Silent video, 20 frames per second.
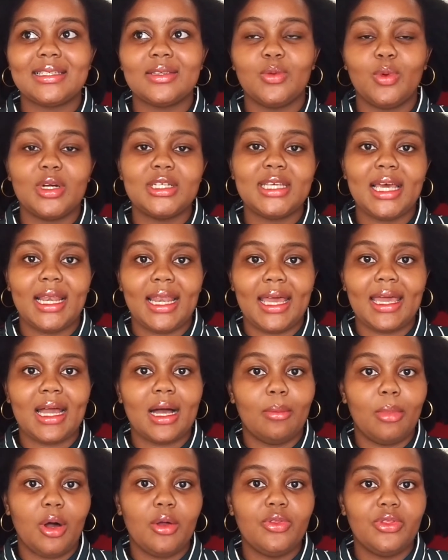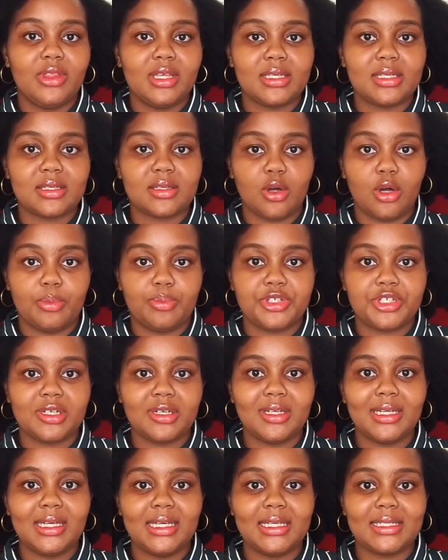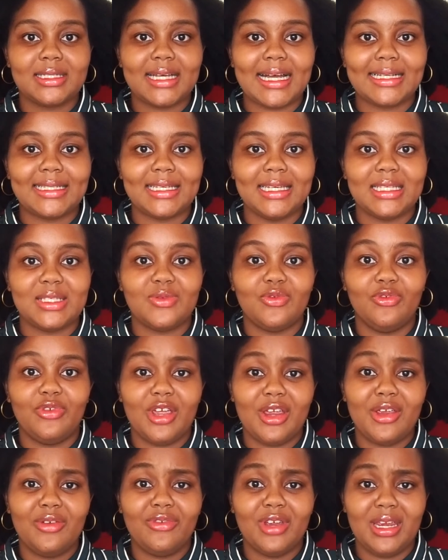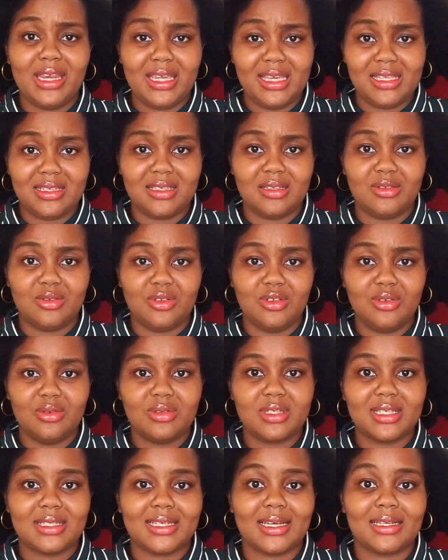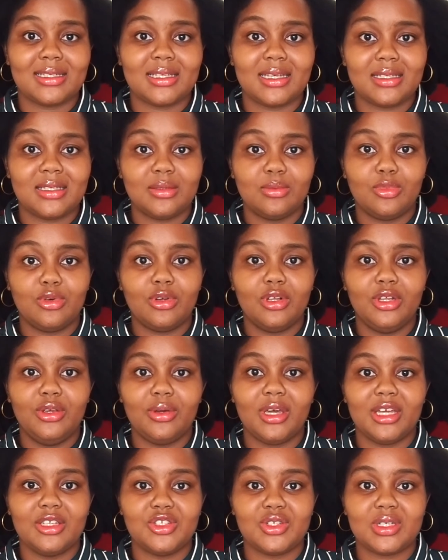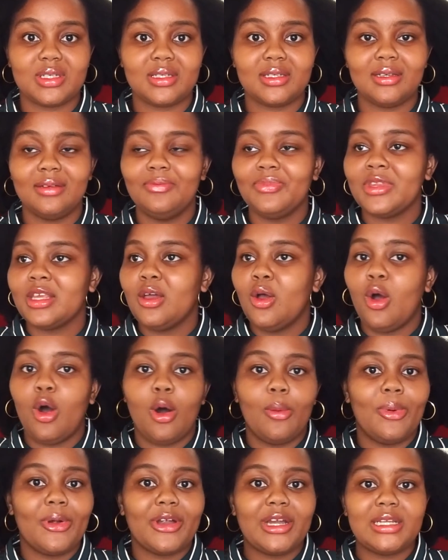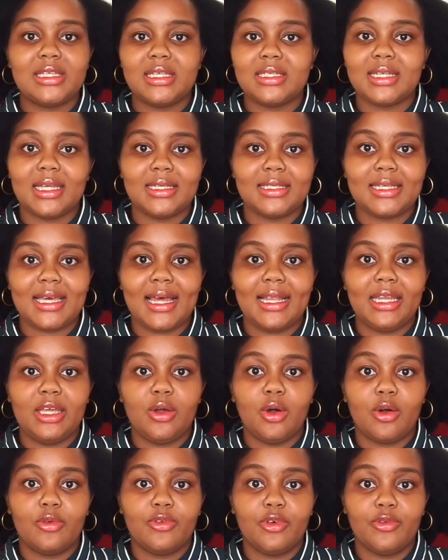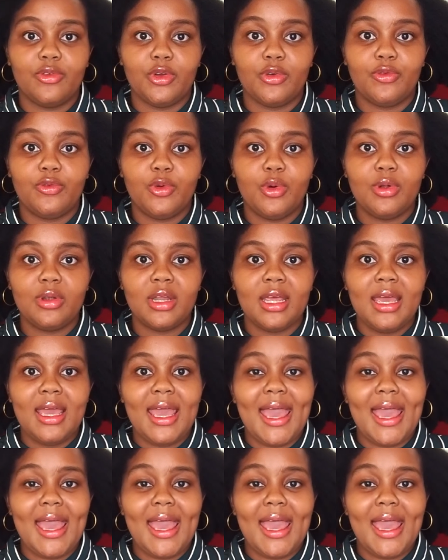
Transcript: What I like about this option is that it's very, very easy to use. It's accessible. You can just operate it entirely off of your phone.